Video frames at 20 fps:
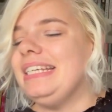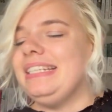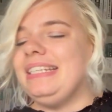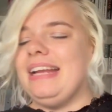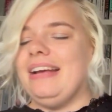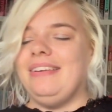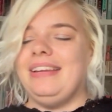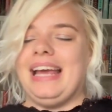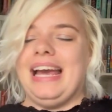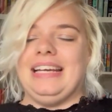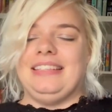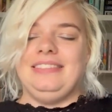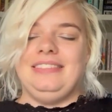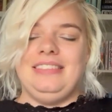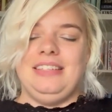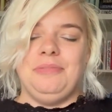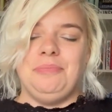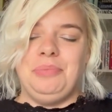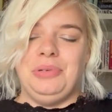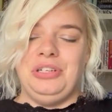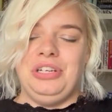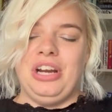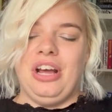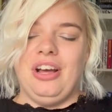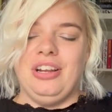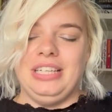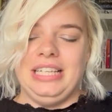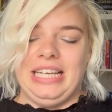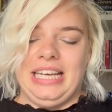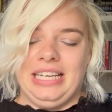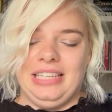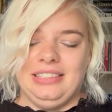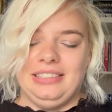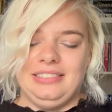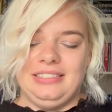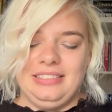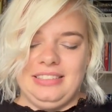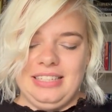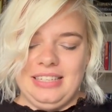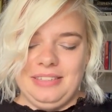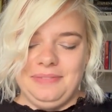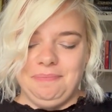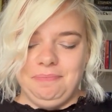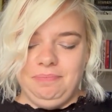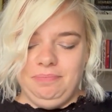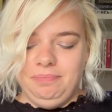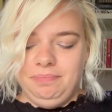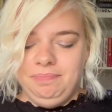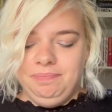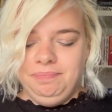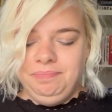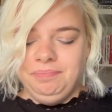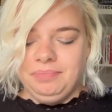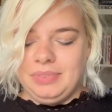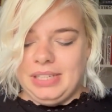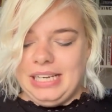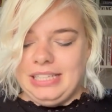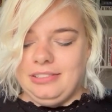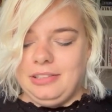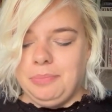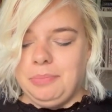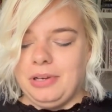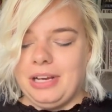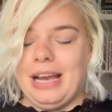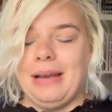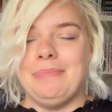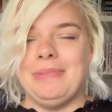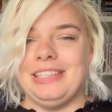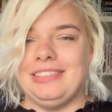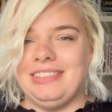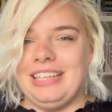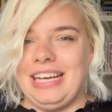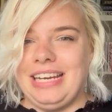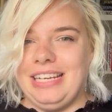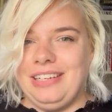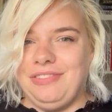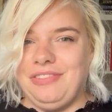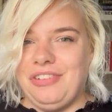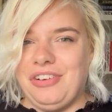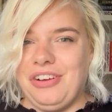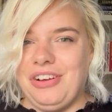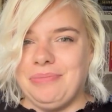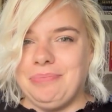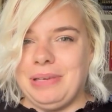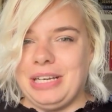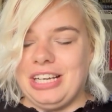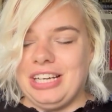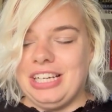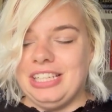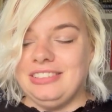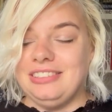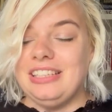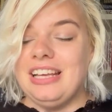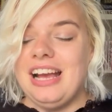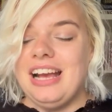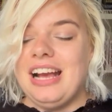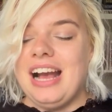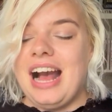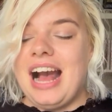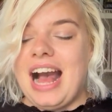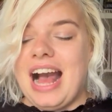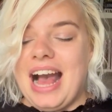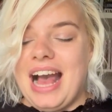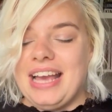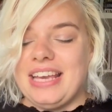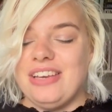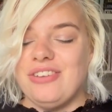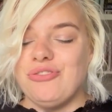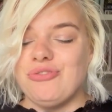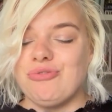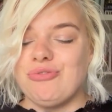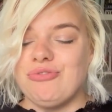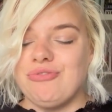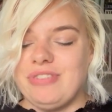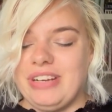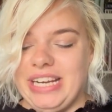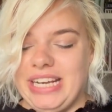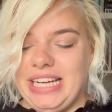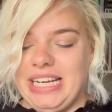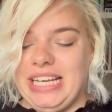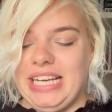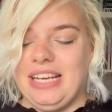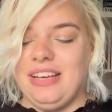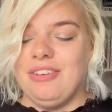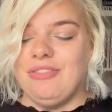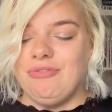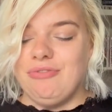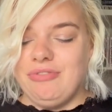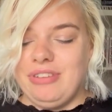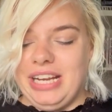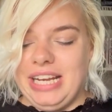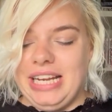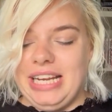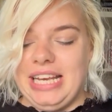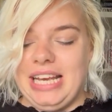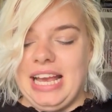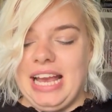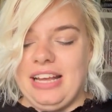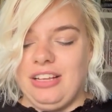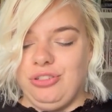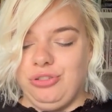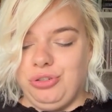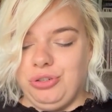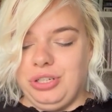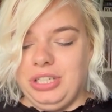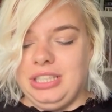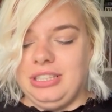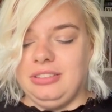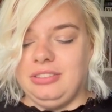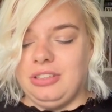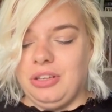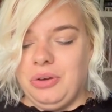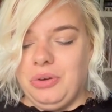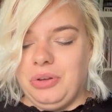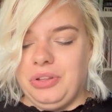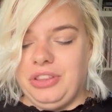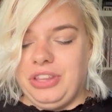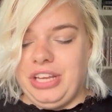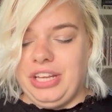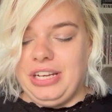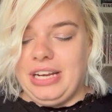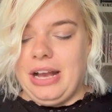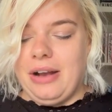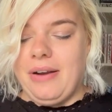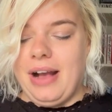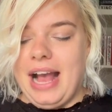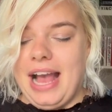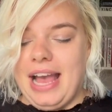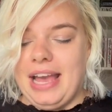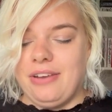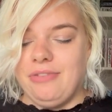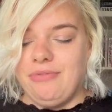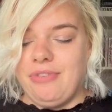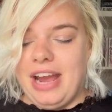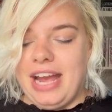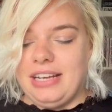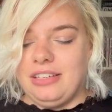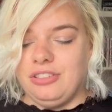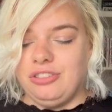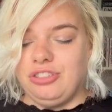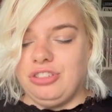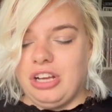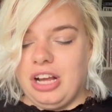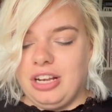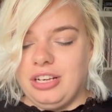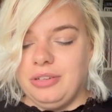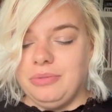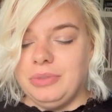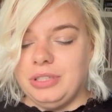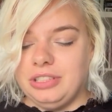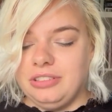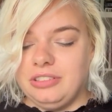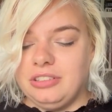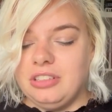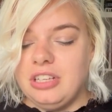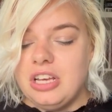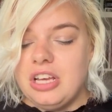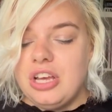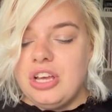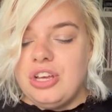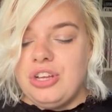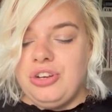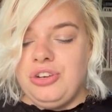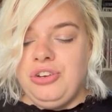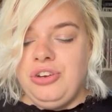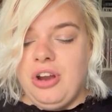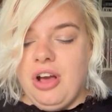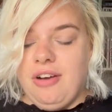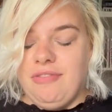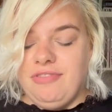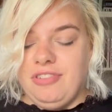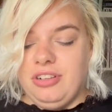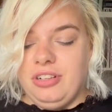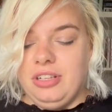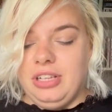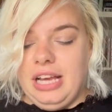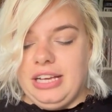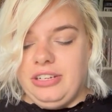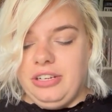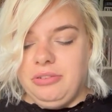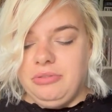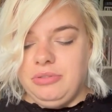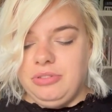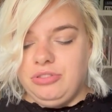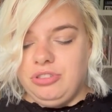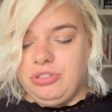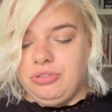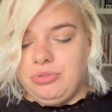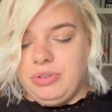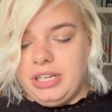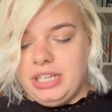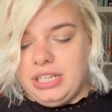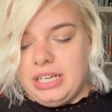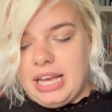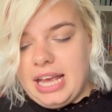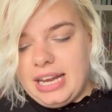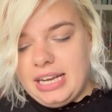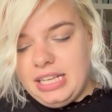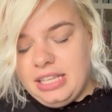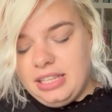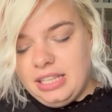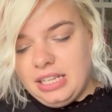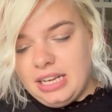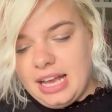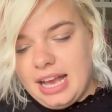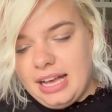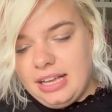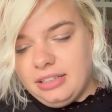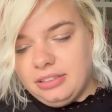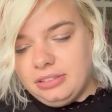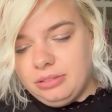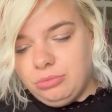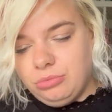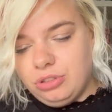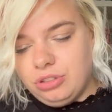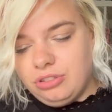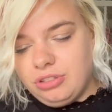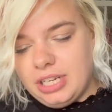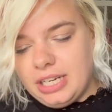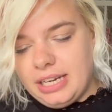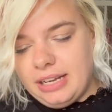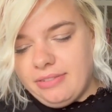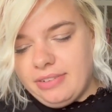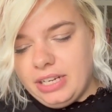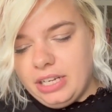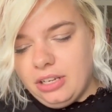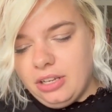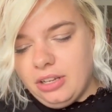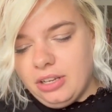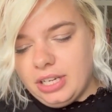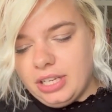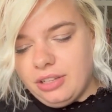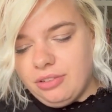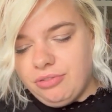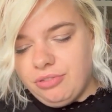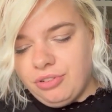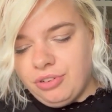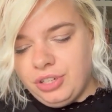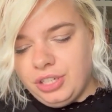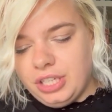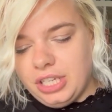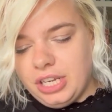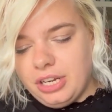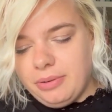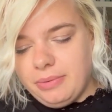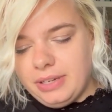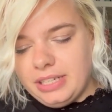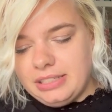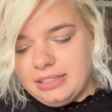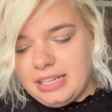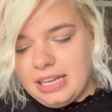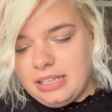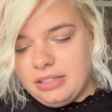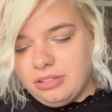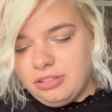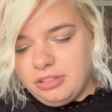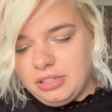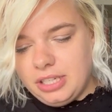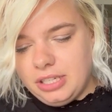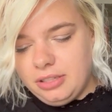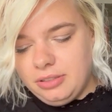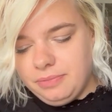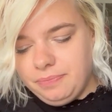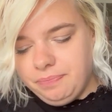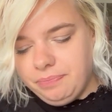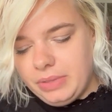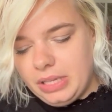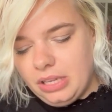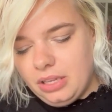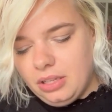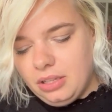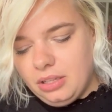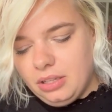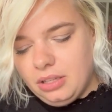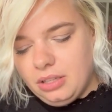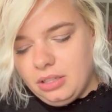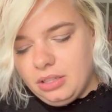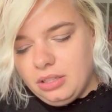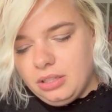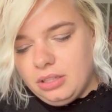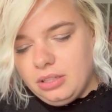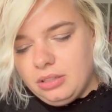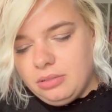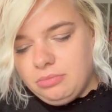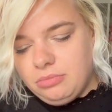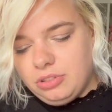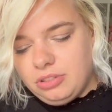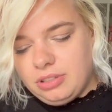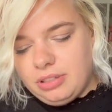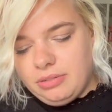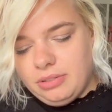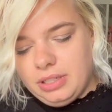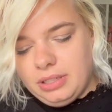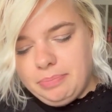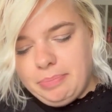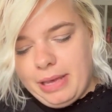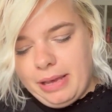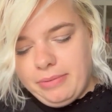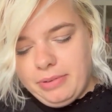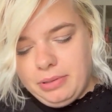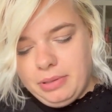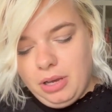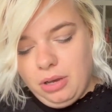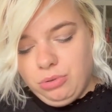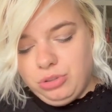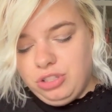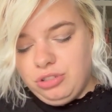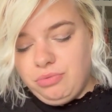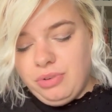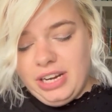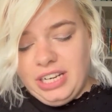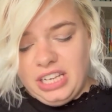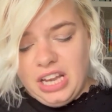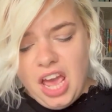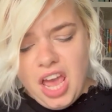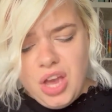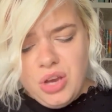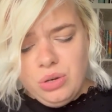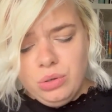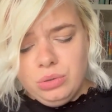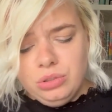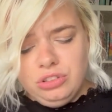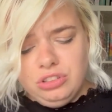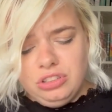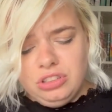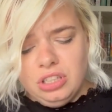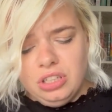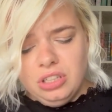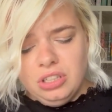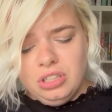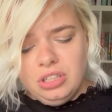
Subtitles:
Now, last but not least is a book I'm excited for because I really, really enjoy this author. Now, I read Charlotte Wood's novel. I don't know if she's written anything else. I'm just trying to have a little look at the front, you know, where it tells you. Just bear with me. Oh, she's written loads.